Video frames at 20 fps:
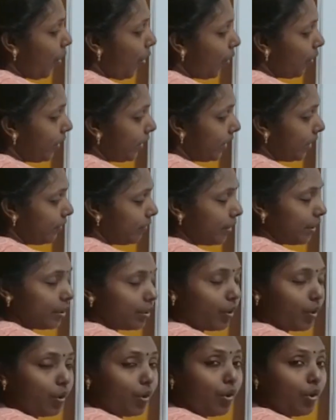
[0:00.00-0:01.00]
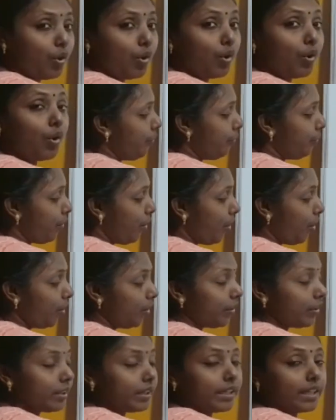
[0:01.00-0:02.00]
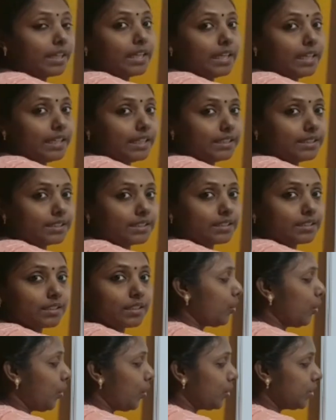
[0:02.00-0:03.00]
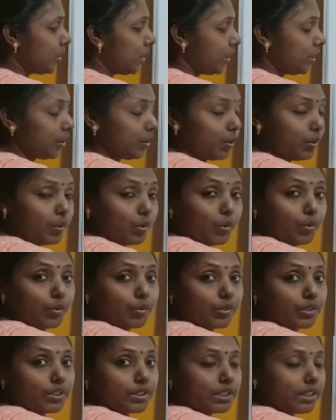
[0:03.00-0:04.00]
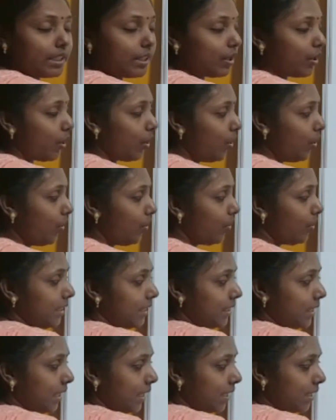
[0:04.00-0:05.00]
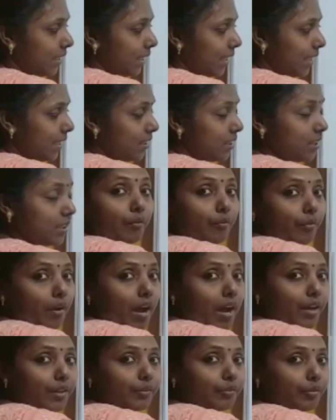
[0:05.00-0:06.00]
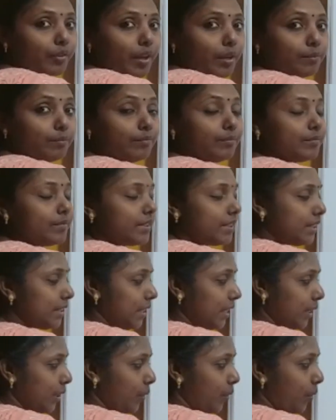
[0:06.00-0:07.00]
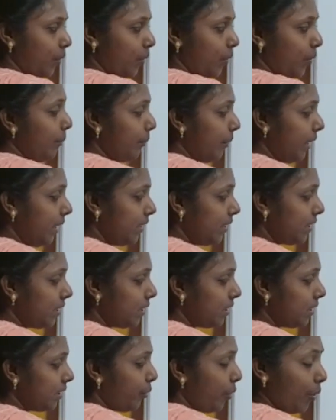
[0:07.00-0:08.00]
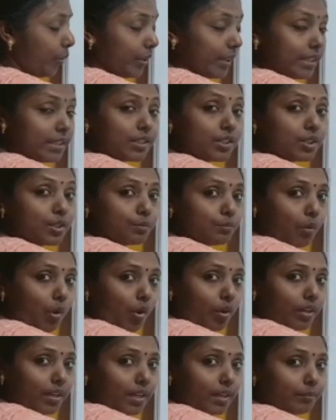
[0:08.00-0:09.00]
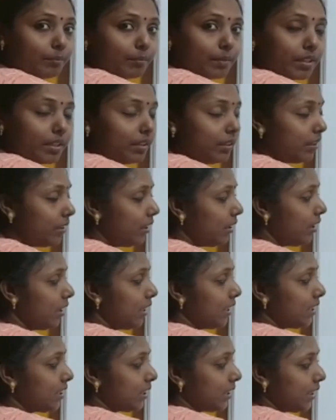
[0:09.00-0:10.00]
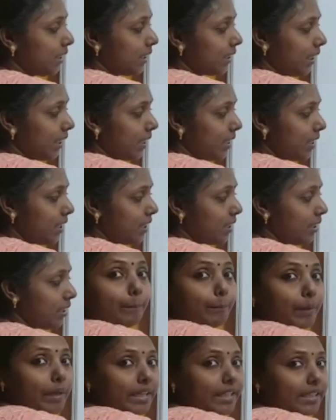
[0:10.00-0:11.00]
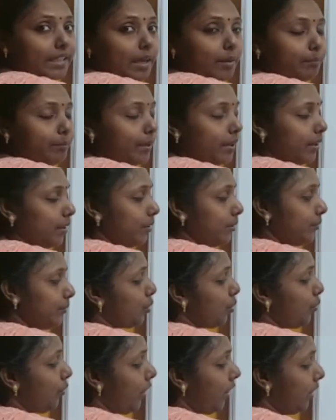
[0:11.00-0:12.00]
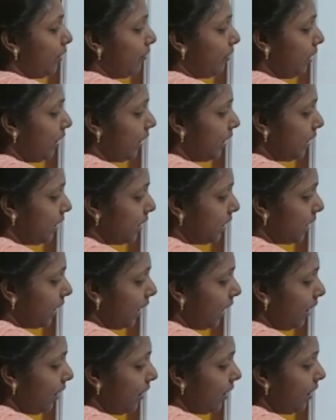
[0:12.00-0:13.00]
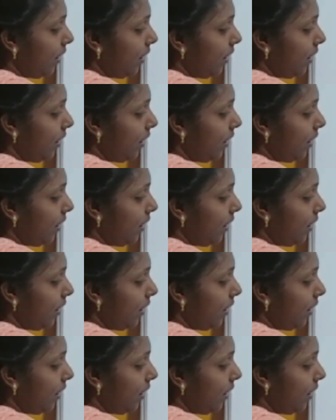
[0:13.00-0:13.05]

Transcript: already we know 4 is closer to 0, 6 is far from 0. Means 4 is small number, 6 is big number. So when we see